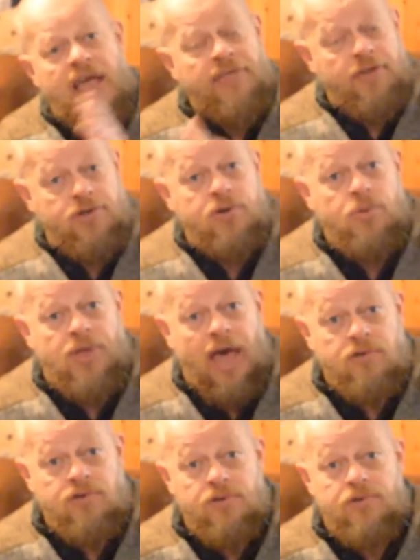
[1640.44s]
and the
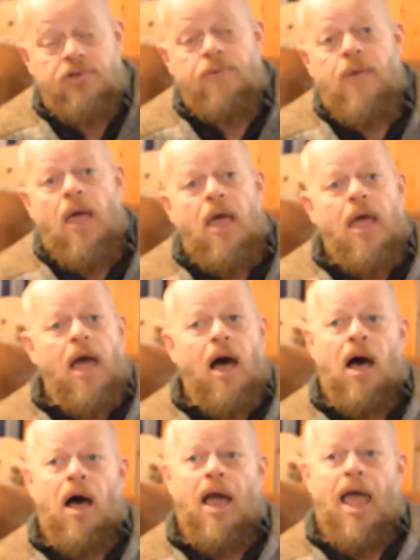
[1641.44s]
2000s.
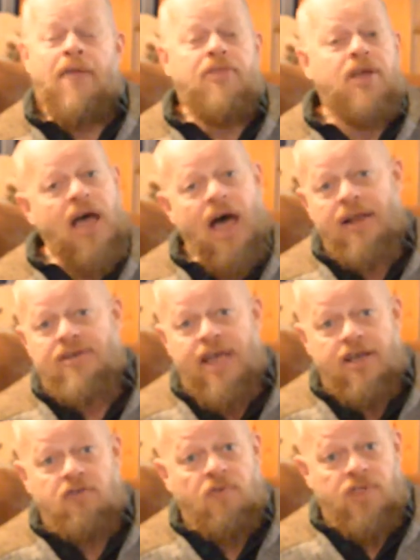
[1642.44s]
And the
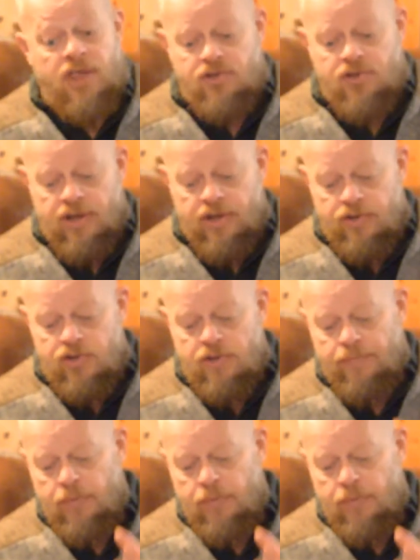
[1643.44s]
context for this is,